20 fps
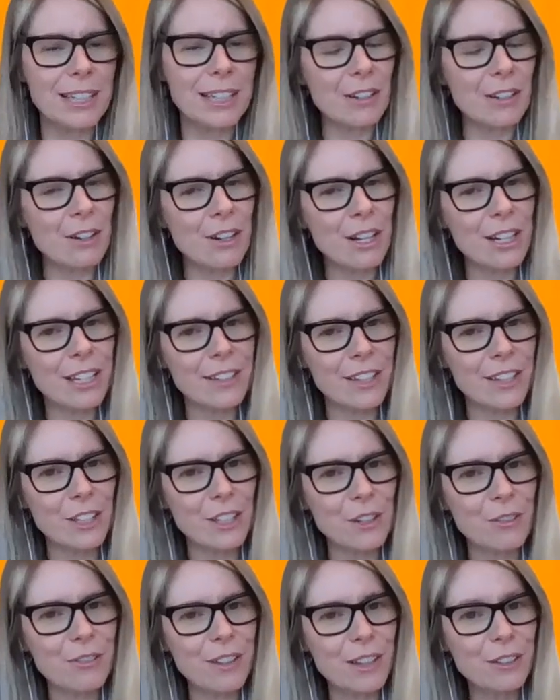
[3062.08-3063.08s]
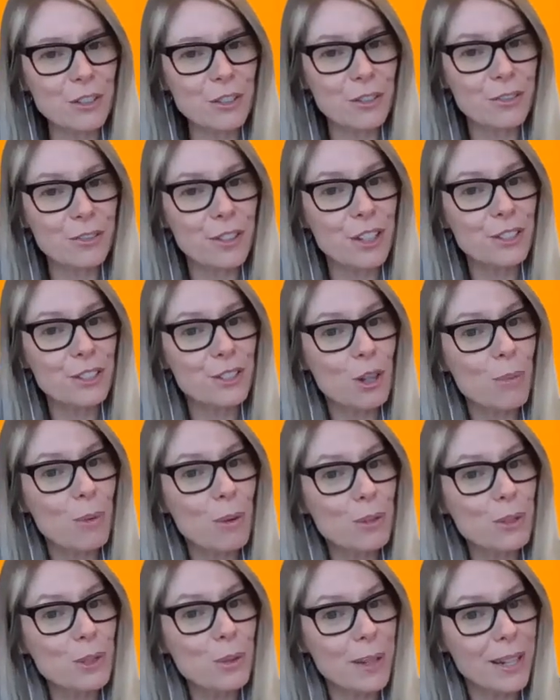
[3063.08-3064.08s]
Anil, earlier that you found your first
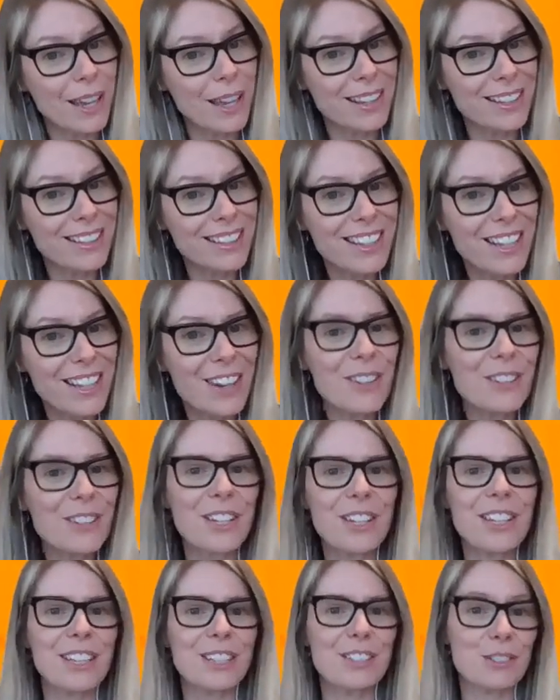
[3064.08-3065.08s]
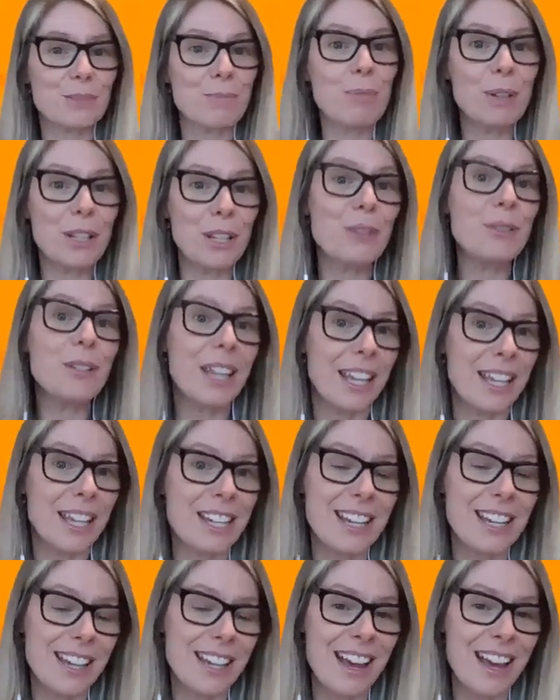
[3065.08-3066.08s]
job on Twitter, which I think is pretty
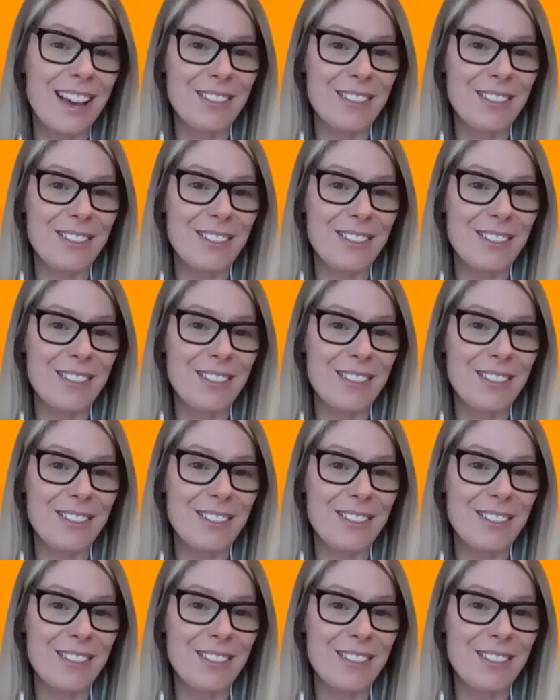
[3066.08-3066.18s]
unique.